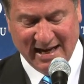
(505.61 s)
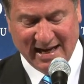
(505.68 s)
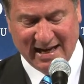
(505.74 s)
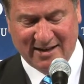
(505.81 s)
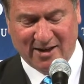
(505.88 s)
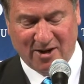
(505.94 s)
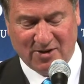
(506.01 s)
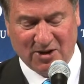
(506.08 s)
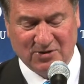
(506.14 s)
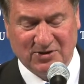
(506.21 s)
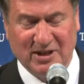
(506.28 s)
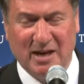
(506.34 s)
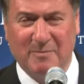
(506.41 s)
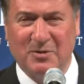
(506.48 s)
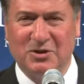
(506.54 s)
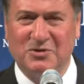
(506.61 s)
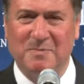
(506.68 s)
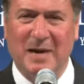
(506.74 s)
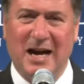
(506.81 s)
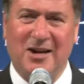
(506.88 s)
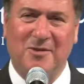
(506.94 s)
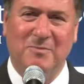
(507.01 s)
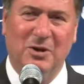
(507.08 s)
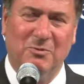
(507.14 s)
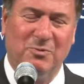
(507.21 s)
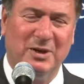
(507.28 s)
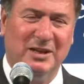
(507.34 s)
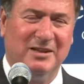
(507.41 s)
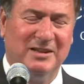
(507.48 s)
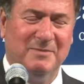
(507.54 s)
And all those numbers matter, but
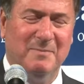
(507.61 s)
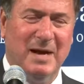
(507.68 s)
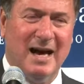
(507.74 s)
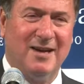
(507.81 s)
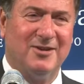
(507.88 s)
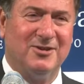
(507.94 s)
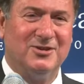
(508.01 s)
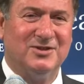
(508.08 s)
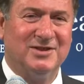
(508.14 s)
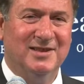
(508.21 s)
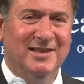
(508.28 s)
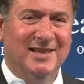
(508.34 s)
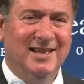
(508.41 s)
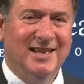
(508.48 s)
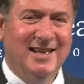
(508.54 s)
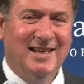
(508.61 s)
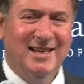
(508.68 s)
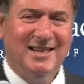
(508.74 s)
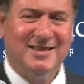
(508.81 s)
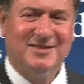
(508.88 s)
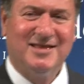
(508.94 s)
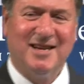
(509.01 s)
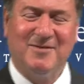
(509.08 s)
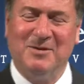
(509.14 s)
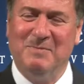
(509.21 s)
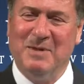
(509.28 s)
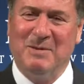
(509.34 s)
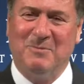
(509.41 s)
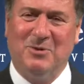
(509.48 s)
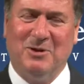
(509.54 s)
really matters is I
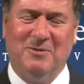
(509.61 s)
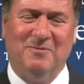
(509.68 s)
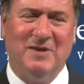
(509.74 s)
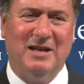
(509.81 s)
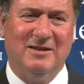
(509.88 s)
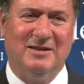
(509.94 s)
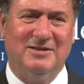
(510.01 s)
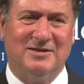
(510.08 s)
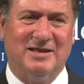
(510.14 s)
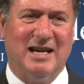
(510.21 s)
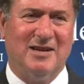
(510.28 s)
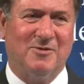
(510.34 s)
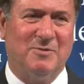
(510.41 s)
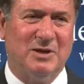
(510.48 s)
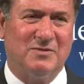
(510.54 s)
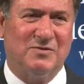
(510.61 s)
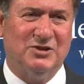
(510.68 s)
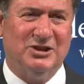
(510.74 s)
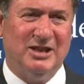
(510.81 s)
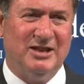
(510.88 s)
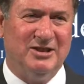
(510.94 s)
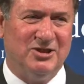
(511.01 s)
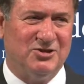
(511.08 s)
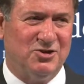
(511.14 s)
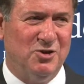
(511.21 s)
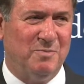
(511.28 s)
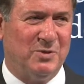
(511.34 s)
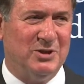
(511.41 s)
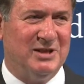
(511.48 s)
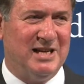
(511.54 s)
remember a fellow in Southwest Virginia,
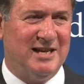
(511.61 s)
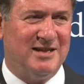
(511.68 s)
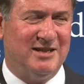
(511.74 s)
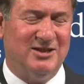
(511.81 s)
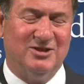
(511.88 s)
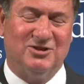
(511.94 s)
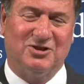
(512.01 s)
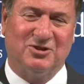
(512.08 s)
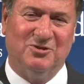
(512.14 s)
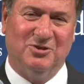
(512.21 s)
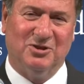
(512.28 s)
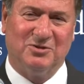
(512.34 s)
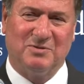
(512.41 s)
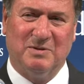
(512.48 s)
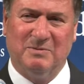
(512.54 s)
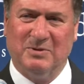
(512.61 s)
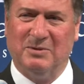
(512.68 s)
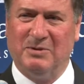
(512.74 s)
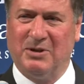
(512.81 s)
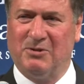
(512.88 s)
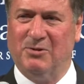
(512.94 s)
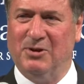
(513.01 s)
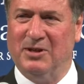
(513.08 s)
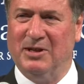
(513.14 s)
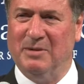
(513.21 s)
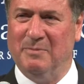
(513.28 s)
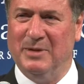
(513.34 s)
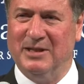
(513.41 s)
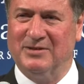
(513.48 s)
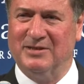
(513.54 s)
superintendent in schools, when we recruited a
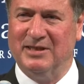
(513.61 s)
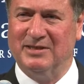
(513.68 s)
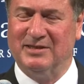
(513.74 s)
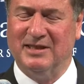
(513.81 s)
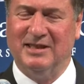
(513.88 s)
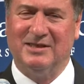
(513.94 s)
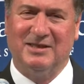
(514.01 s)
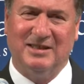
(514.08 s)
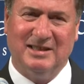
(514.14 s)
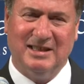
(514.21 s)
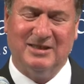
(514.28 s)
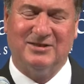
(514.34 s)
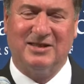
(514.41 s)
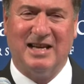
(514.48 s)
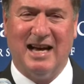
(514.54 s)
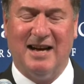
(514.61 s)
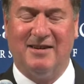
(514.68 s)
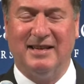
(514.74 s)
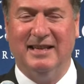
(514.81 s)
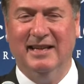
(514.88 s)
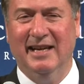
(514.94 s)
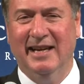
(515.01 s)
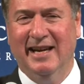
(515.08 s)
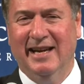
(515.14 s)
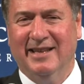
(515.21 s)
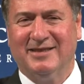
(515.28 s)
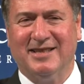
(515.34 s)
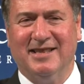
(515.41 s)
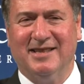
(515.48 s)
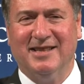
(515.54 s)
business into his county,
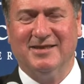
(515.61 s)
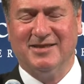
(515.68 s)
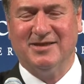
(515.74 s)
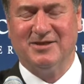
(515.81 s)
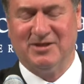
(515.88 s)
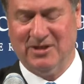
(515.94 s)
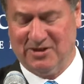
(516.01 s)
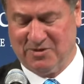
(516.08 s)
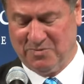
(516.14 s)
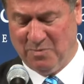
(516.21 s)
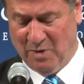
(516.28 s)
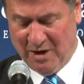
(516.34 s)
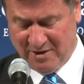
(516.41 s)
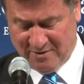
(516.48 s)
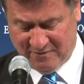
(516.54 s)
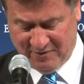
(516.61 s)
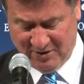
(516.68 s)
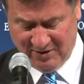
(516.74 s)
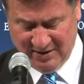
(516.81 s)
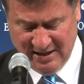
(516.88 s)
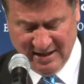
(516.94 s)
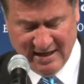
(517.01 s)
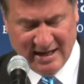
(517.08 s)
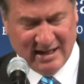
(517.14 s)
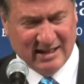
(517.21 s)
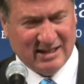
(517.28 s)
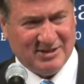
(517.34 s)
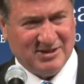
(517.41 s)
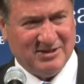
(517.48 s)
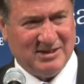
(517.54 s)
said, this is just wonderful.
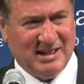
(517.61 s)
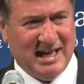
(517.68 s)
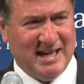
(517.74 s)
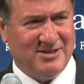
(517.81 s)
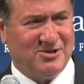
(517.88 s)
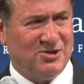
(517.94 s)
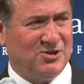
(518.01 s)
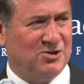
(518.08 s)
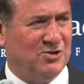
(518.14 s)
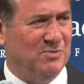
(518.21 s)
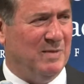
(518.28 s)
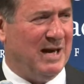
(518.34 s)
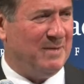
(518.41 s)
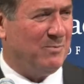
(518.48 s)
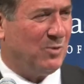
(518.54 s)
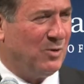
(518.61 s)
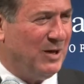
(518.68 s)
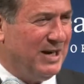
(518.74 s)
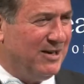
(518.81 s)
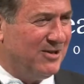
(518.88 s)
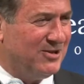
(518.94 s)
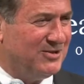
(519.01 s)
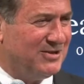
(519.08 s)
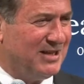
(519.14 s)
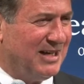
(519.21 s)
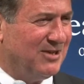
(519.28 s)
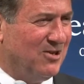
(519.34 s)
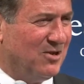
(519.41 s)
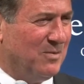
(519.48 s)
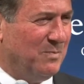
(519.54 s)
This is an answer to my prayers. I
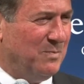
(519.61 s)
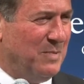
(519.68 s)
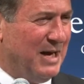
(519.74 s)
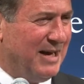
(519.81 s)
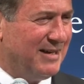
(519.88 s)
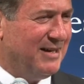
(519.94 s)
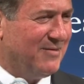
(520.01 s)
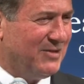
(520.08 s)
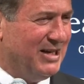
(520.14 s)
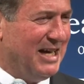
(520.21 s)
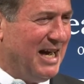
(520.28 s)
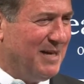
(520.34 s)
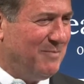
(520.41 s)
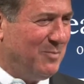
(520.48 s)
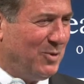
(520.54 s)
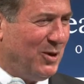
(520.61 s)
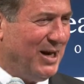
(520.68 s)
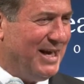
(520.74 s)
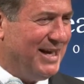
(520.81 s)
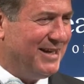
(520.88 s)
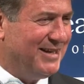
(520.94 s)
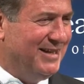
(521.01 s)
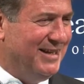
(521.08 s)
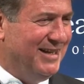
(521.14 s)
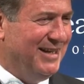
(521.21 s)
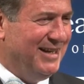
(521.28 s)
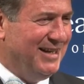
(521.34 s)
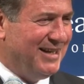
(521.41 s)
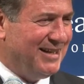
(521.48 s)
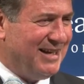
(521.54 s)
go to bed every night praying
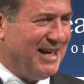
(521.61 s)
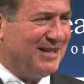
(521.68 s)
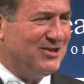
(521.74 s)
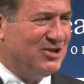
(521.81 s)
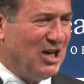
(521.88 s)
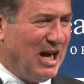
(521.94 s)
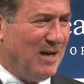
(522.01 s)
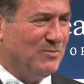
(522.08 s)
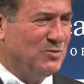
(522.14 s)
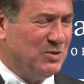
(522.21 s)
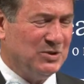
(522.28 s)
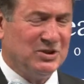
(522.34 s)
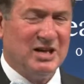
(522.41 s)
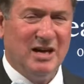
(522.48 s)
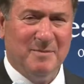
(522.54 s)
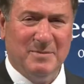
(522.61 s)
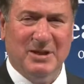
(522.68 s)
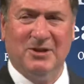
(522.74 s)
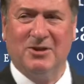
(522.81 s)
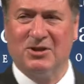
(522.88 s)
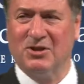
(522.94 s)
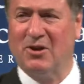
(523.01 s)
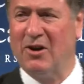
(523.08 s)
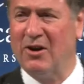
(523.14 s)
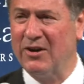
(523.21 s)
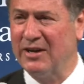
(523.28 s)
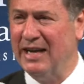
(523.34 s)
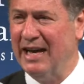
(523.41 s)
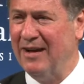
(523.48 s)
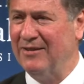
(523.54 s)
that jobs will come here to our
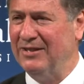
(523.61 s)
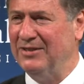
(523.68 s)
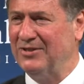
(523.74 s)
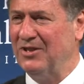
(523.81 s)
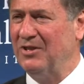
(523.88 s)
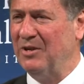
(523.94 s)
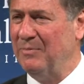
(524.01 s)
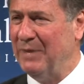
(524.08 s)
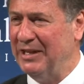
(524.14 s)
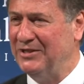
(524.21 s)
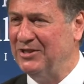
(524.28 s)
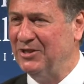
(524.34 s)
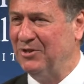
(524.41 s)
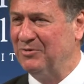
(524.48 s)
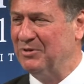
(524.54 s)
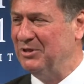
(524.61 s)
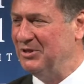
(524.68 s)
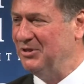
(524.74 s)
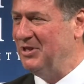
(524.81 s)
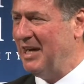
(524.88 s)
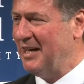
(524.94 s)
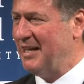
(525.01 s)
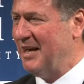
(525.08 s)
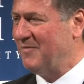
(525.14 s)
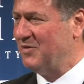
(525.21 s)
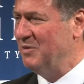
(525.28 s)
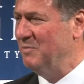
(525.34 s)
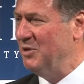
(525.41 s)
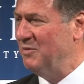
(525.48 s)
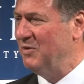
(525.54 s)
county so that my children do not have
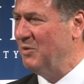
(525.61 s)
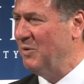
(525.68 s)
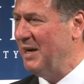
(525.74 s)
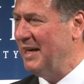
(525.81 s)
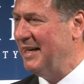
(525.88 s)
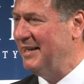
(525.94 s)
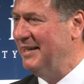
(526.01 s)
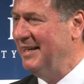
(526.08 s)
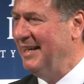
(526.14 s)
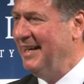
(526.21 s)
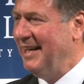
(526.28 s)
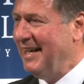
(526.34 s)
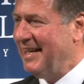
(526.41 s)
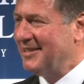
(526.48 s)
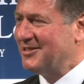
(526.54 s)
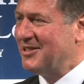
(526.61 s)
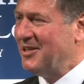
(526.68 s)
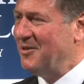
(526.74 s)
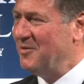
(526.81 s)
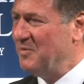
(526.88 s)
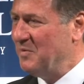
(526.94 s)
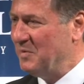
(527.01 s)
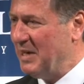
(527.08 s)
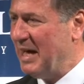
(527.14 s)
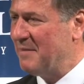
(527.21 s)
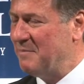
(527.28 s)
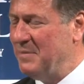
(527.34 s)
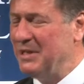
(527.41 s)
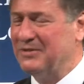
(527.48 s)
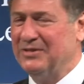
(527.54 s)
to move away. And so
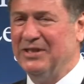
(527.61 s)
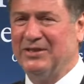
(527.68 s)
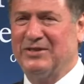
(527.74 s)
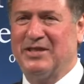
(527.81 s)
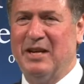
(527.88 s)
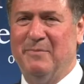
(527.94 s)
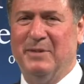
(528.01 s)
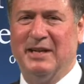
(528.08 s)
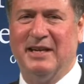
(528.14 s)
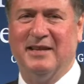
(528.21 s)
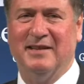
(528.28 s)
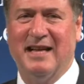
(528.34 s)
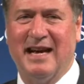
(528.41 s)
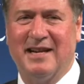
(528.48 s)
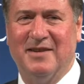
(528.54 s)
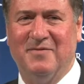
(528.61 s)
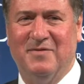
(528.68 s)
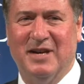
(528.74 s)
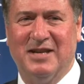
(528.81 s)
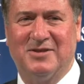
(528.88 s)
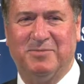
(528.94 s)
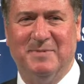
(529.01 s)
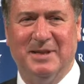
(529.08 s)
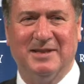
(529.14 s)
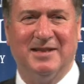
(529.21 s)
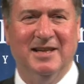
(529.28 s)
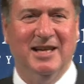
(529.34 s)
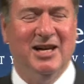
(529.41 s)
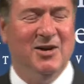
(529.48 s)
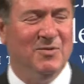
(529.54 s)
that business coming in, that investment,
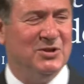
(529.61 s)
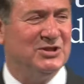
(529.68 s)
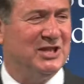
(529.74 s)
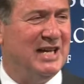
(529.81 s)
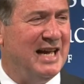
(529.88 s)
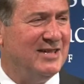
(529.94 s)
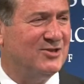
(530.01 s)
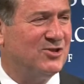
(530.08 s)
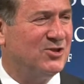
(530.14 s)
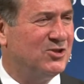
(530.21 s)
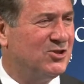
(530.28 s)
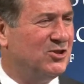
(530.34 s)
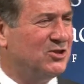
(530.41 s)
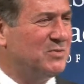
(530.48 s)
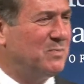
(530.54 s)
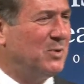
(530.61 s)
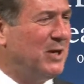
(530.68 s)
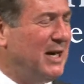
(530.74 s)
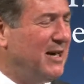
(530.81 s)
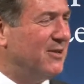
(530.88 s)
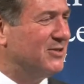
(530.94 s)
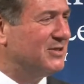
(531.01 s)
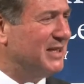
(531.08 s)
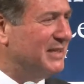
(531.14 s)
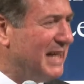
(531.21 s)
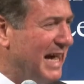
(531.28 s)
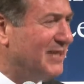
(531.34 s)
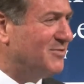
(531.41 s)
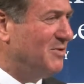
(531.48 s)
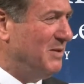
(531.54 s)
was an answer to his prayers. And
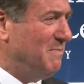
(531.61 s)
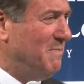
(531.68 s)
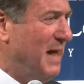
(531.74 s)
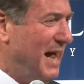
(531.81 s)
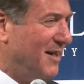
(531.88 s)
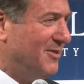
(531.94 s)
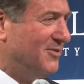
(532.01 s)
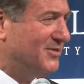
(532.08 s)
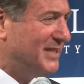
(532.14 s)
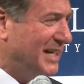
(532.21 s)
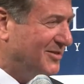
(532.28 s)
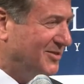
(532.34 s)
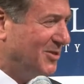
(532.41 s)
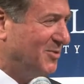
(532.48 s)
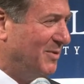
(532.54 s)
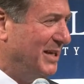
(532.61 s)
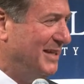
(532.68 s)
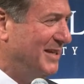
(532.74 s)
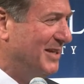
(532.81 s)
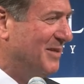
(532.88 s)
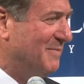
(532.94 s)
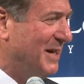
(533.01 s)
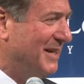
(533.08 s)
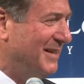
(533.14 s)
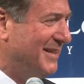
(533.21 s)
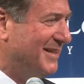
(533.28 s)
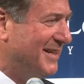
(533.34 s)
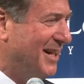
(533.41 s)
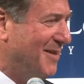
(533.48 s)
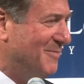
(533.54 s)
that's what matters. That's the great thing about
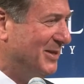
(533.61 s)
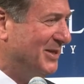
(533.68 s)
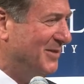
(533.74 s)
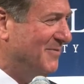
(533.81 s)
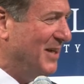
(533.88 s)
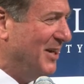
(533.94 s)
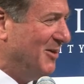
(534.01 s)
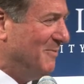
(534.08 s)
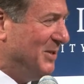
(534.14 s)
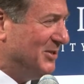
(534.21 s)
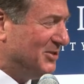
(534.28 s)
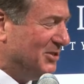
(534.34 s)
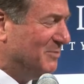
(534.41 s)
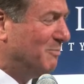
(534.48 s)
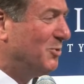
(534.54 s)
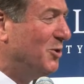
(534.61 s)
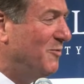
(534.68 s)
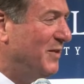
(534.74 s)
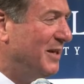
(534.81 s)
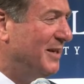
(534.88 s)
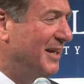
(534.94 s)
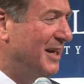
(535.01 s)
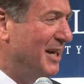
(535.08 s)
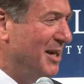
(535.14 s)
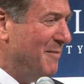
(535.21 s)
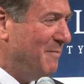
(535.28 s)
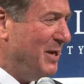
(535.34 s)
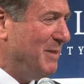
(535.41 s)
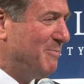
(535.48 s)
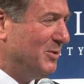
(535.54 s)
economic development, is improving
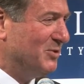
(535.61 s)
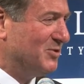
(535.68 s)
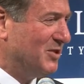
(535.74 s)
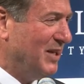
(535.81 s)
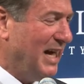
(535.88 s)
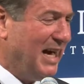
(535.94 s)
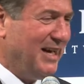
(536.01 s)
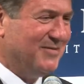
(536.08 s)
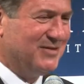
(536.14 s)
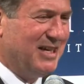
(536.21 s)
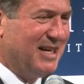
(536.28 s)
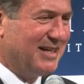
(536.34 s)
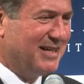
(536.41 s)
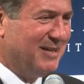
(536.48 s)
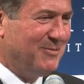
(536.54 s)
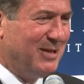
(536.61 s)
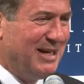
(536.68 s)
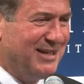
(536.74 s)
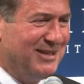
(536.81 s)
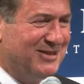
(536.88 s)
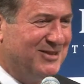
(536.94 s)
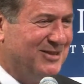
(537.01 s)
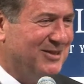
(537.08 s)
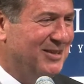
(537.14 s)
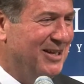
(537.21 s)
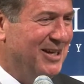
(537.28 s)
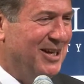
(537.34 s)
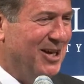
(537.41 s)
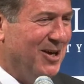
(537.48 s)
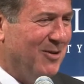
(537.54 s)
people's lives. Heck, I ran into
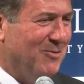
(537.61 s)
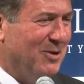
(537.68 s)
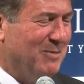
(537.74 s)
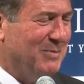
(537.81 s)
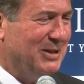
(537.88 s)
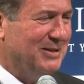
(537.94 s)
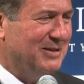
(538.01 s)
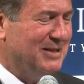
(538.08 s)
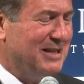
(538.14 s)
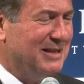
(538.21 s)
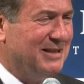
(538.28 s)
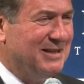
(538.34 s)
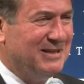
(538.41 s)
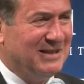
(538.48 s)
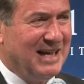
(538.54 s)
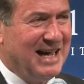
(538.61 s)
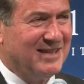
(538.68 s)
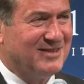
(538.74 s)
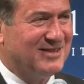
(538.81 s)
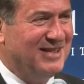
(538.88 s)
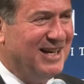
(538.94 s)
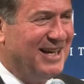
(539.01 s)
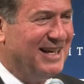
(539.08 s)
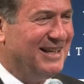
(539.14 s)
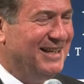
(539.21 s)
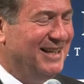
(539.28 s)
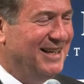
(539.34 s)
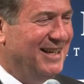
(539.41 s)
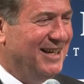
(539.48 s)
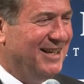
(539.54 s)
a woman last night
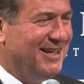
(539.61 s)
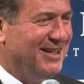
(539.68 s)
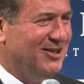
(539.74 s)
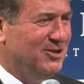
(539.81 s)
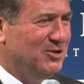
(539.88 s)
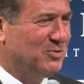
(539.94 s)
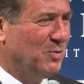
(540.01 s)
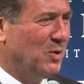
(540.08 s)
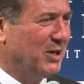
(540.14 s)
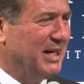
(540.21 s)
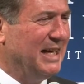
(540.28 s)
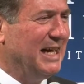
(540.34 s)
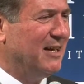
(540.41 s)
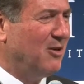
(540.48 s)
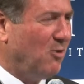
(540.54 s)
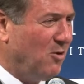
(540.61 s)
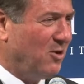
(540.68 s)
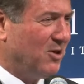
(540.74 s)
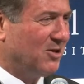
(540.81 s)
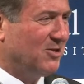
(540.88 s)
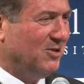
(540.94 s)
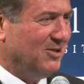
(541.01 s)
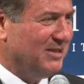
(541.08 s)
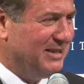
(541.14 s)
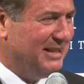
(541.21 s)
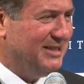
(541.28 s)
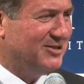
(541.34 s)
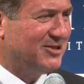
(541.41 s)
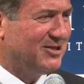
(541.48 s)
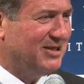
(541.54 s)
who's working at Oracle, and
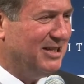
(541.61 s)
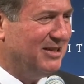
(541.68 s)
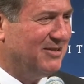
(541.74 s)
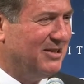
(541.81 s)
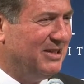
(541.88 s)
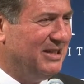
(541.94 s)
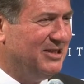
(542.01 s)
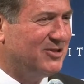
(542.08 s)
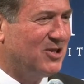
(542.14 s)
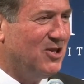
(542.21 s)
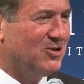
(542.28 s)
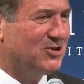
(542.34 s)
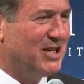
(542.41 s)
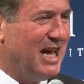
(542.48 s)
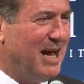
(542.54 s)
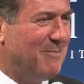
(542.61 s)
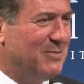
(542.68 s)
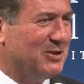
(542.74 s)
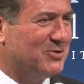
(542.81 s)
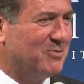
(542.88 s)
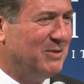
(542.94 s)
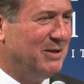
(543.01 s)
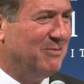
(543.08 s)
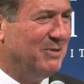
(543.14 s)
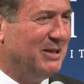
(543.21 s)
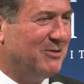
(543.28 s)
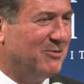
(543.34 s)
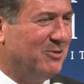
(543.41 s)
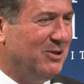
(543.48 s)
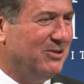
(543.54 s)
the East Coast campus we
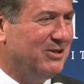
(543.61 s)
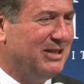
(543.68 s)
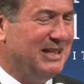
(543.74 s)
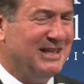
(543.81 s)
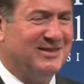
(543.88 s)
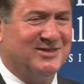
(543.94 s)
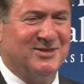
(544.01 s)
recruited in.